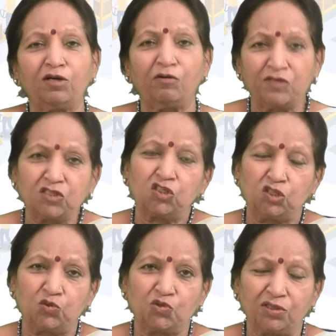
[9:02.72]
of
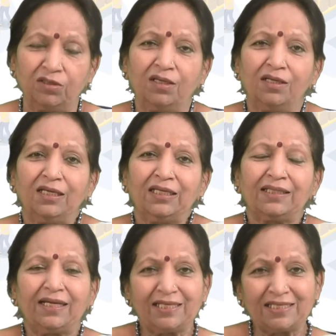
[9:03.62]
institution
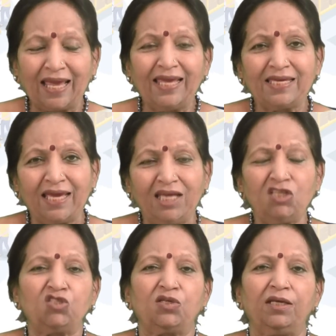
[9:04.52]
that is
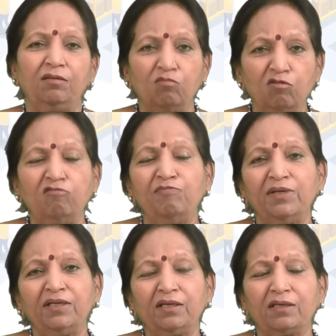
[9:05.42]
engaged in
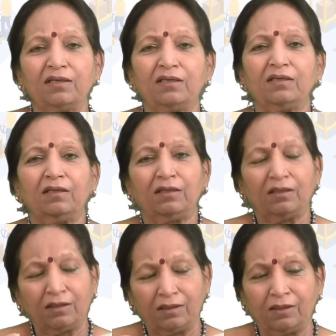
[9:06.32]
movement,
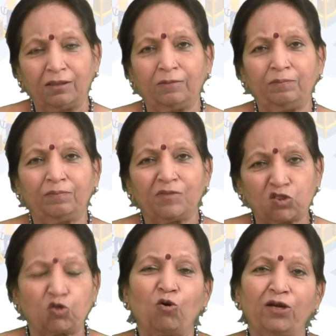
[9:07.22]

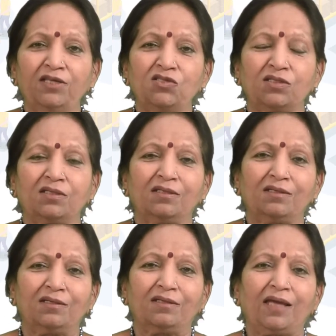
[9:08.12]
storage
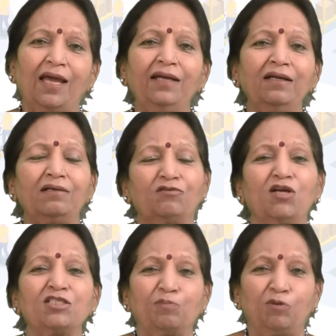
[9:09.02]
and
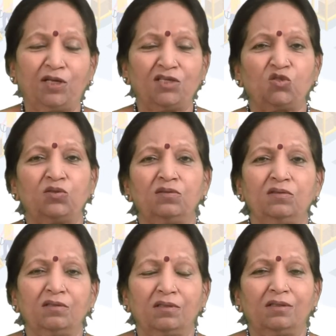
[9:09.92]

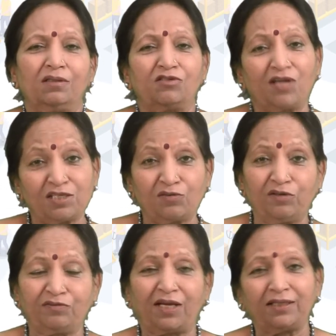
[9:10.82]
transportation, transfer
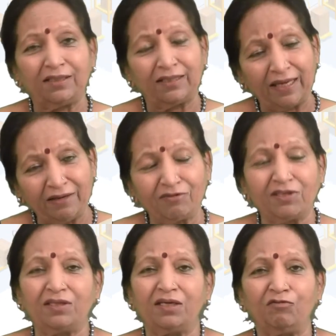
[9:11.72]
of title,
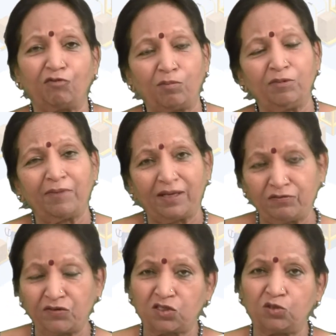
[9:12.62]
everything from the
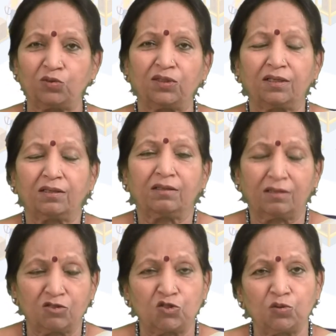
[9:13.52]
manufacturer to the
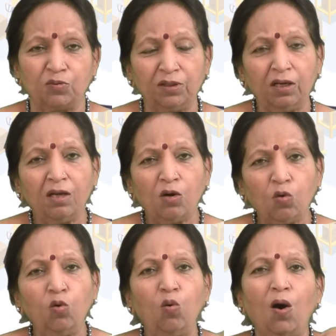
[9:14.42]
consumer,
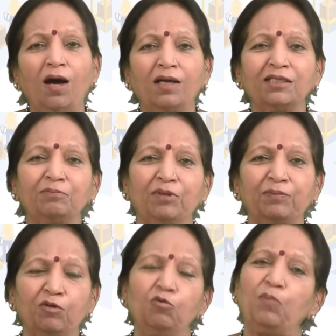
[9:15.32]
who are the
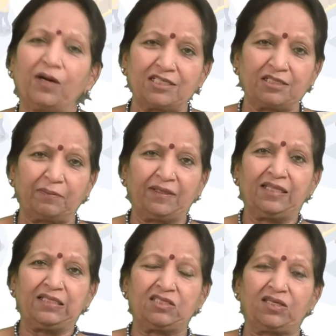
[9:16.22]
people who participate
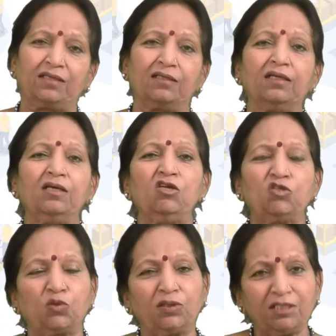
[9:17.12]
in this channel?
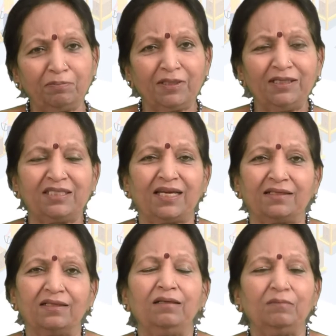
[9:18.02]
So a typical
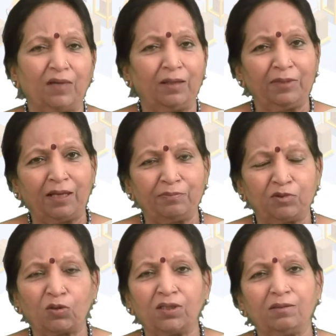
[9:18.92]
channel, I'm
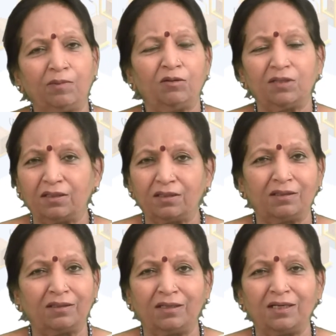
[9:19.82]
talking about
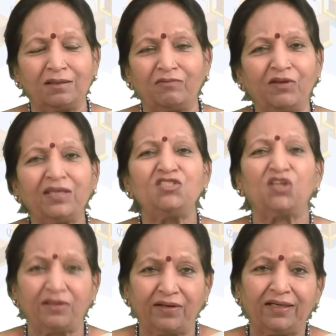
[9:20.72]
very
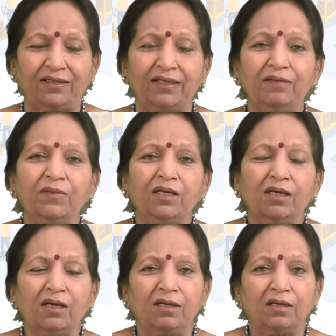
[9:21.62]
generically,
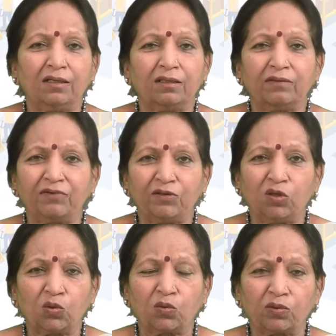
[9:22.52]
when
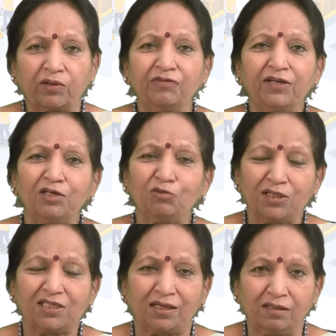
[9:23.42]
you're referring to a
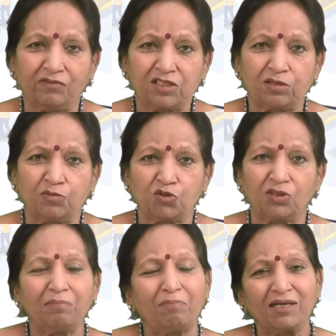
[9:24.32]
channel of distribution,
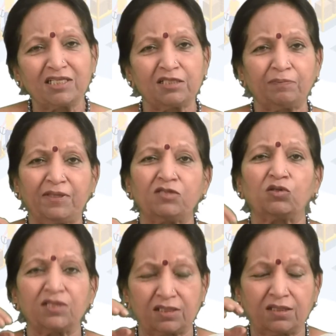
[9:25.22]
the participants or
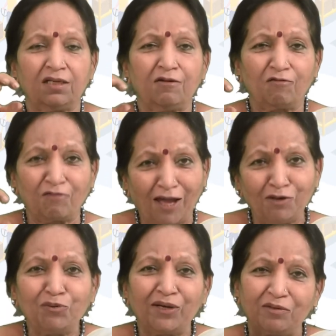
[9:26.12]
this
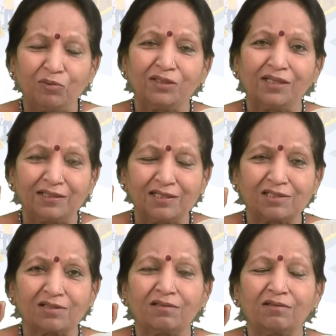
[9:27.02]
value network that
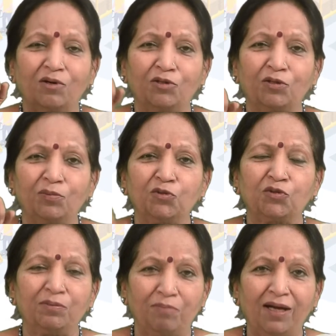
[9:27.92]
is
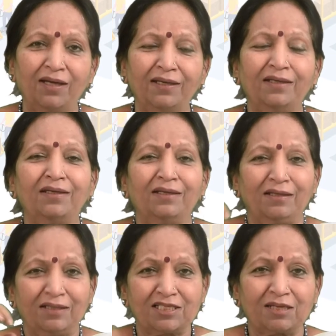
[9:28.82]
contributed by
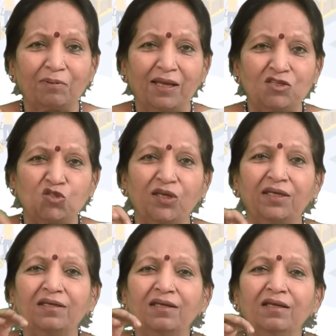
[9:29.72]
the supply
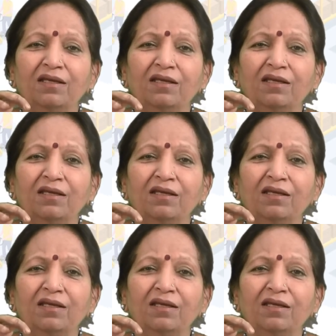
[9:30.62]
chain,